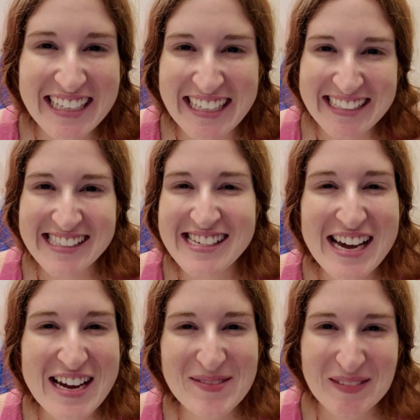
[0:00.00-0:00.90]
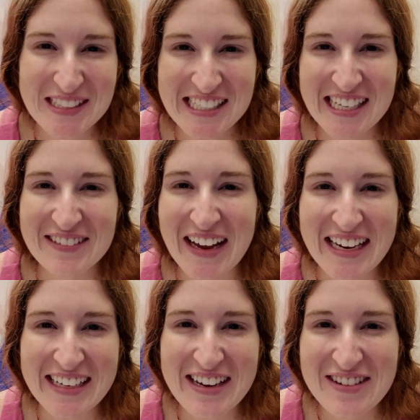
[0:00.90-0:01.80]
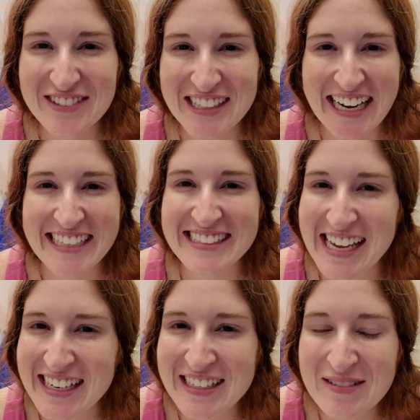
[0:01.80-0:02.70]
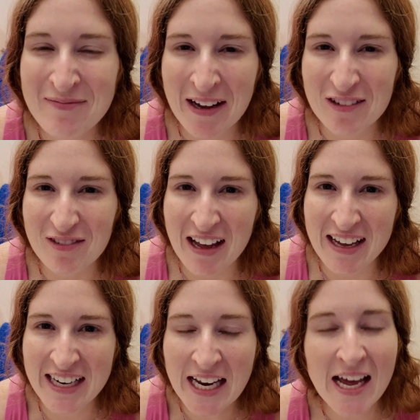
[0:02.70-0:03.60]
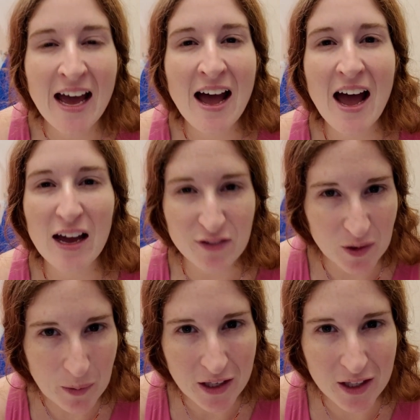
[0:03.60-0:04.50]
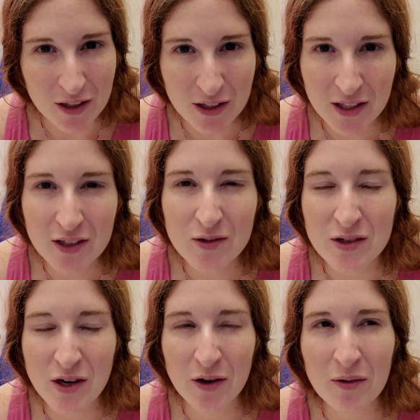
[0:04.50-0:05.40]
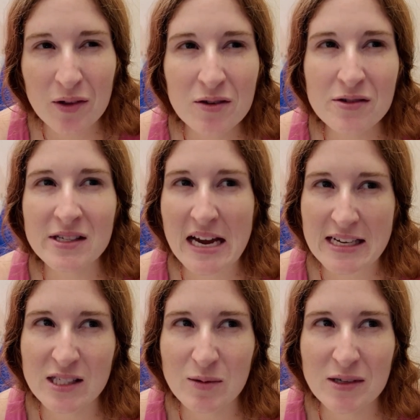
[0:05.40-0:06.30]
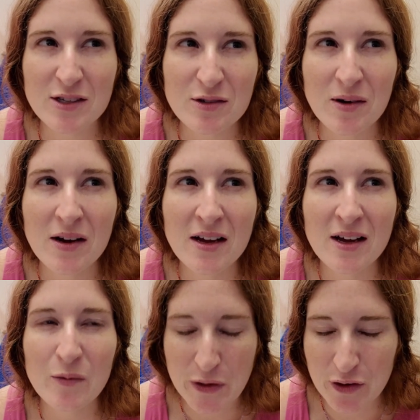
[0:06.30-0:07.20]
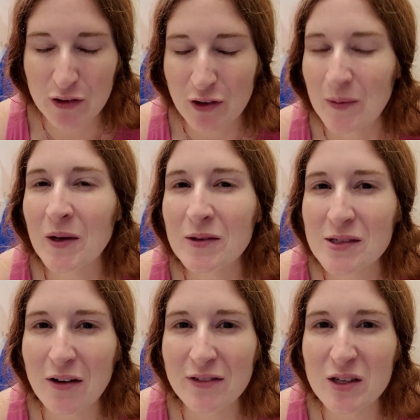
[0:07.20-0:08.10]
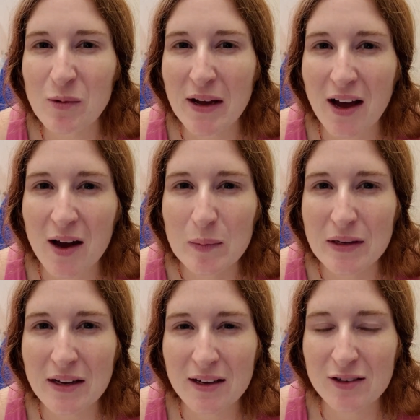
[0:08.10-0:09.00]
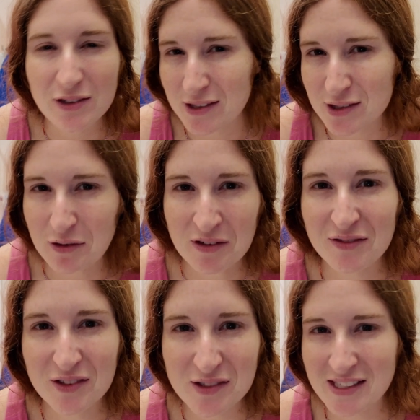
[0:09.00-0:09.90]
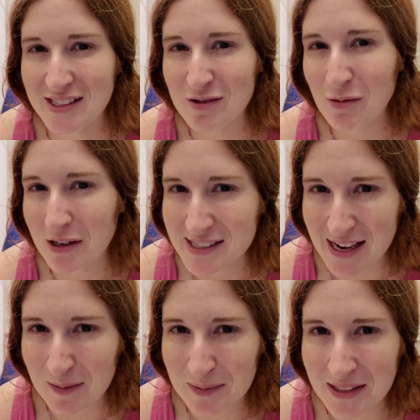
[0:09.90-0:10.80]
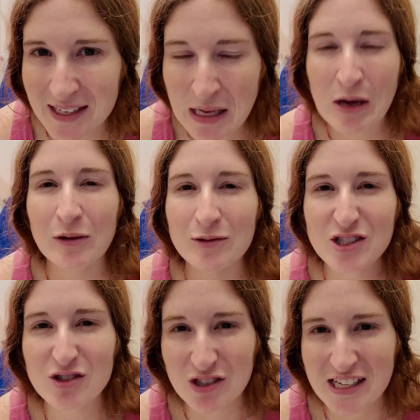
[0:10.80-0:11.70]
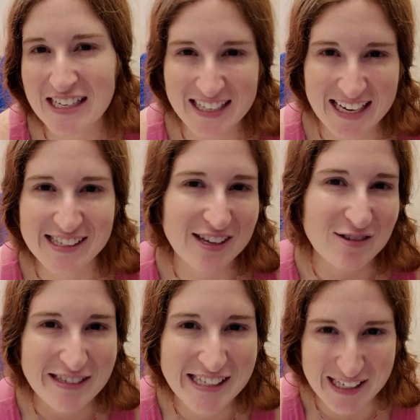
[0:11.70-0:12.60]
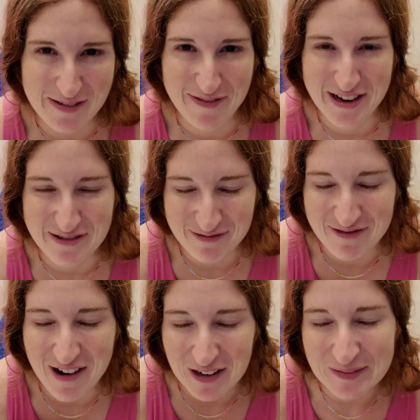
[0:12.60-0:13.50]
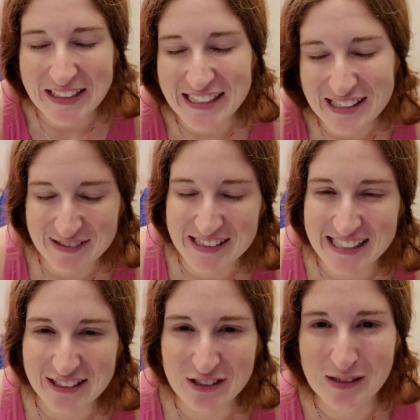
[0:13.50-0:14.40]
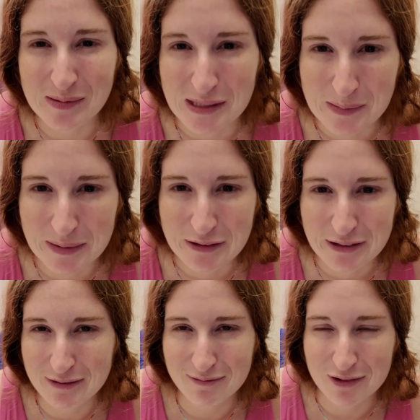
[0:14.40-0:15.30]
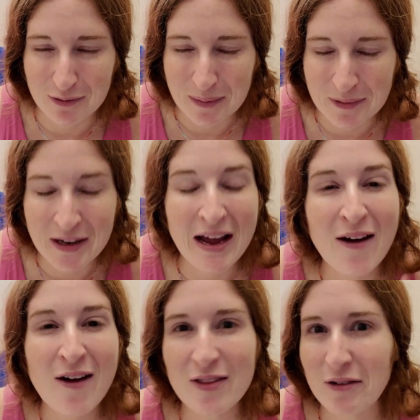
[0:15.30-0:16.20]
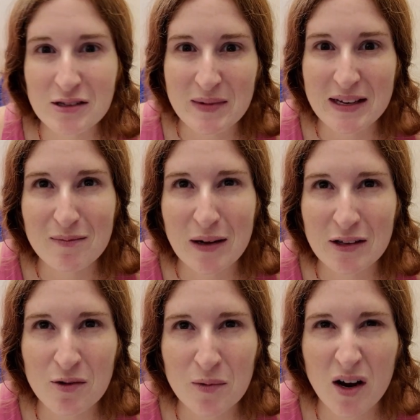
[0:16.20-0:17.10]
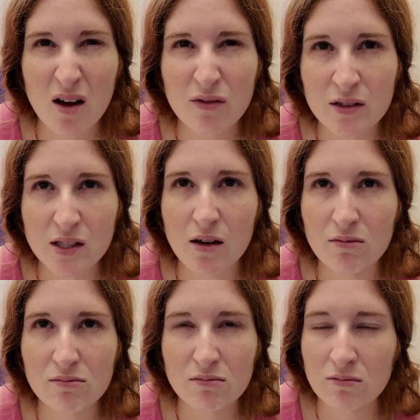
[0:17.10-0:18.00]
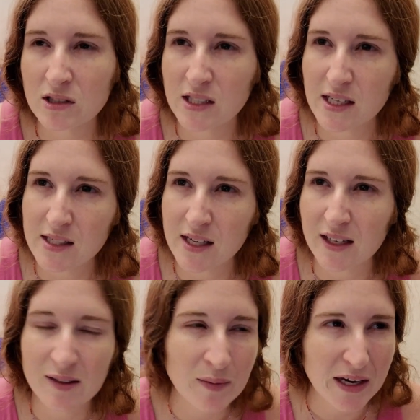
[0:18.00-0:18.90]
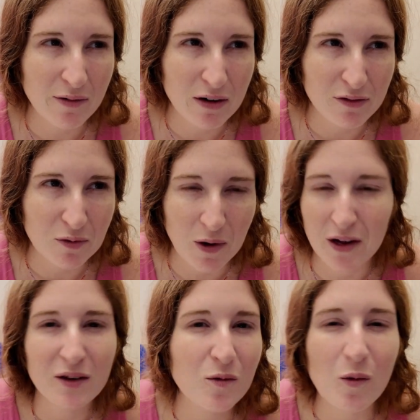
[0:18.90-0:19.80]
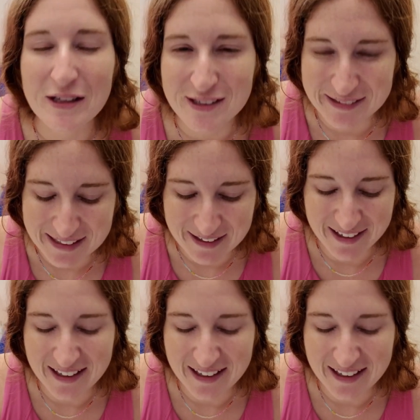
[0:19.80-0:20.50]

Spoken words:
It is time to get ready for a 10-mile run. I feel pretty good. You know those nights when your alarm goes off and you wake up and you're like so confused as to what is happening, which usually indicates that you were sleeping well because you were in such a deep sleep and you like don't remember. That was me. My alarm went off and I was like, what day is it? Am I getting ready for work? Like, what is going on?